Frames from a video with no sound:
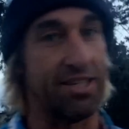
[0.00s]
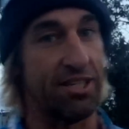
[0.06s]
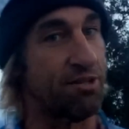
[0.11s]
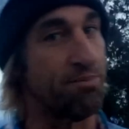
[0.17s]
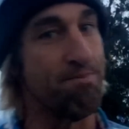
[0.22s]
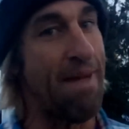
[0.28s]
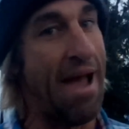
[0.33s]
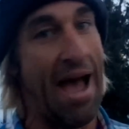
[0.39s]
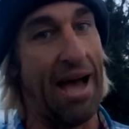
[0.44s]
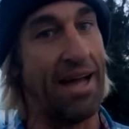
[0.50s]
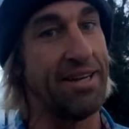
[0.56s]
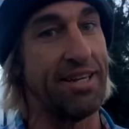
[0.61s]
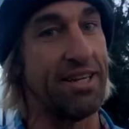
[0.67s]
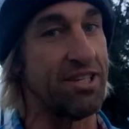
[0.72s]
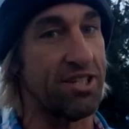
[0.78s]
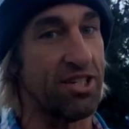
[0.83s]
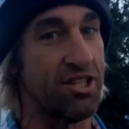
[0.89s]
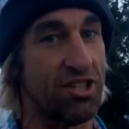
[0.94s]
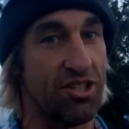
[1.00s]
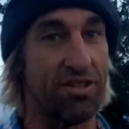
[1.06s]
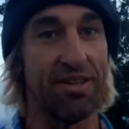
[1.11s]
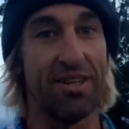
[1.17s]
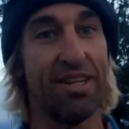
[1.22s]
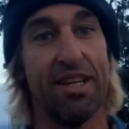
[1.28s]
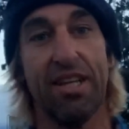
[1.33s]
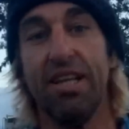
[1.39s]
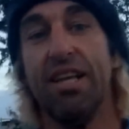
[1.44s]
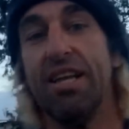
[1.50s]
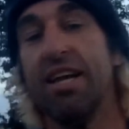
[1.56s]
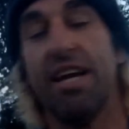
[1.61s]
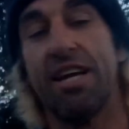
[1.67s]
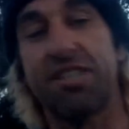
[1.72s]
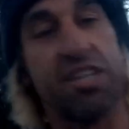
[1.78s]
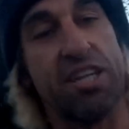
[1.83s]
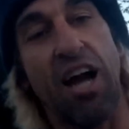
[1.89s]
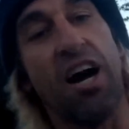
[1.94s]
It's madness. It's
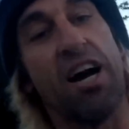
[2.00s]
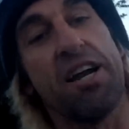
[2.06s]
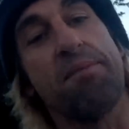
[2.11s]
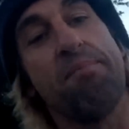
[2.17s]
it's a kind